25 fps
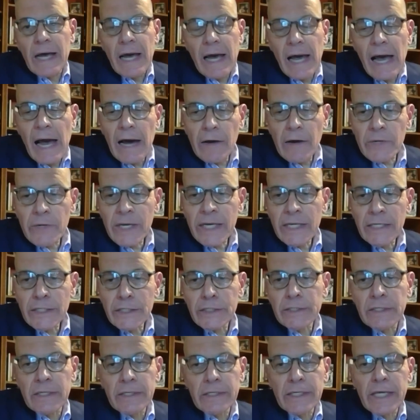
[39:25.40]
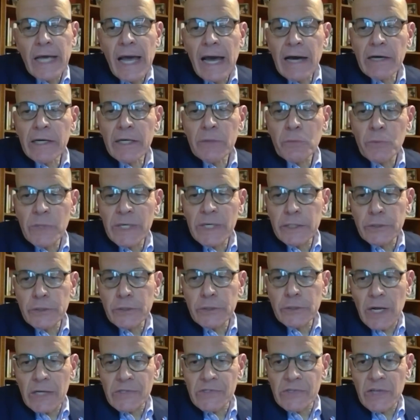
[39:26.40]
How can we
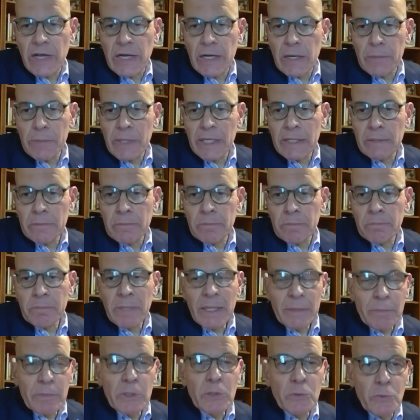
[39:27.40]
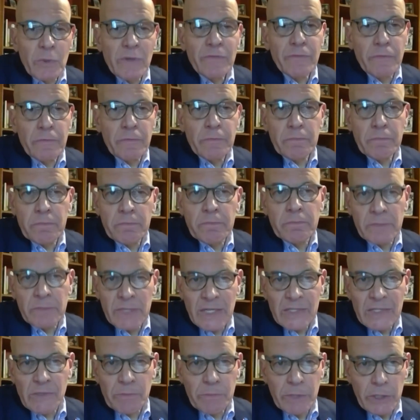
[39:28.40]
address that? I mean, people with
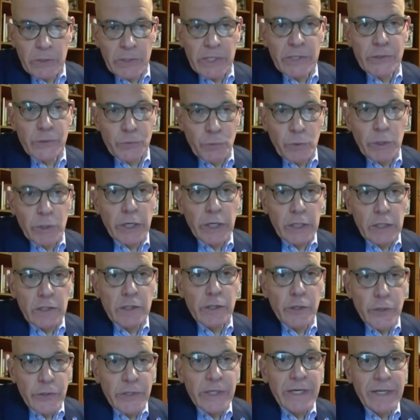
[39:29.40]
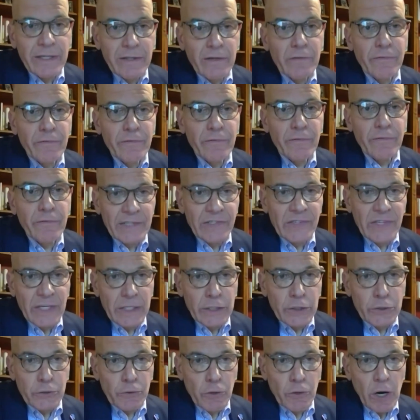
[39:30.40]
disabilities were included in the vaccine
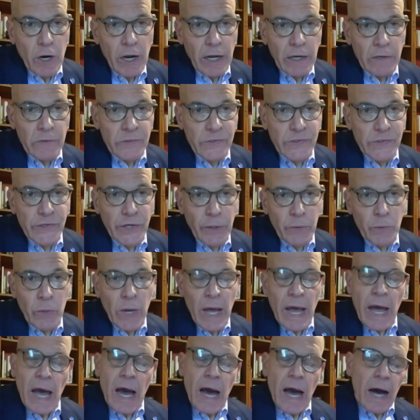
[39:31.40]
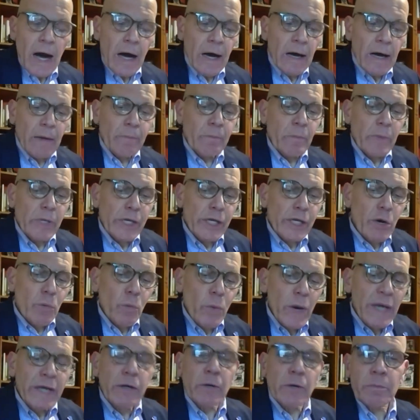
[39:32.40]
trial. So, you know,
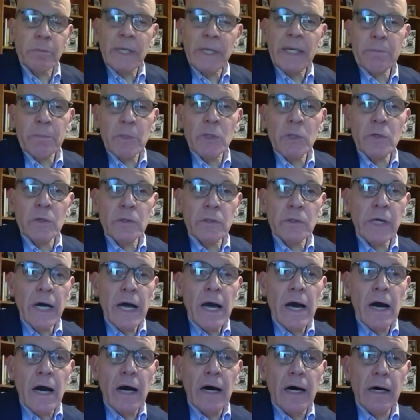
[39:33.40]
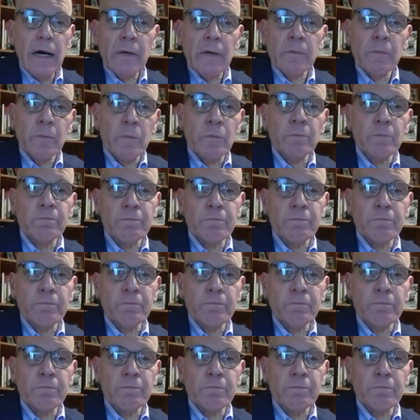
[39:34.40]
when are people, who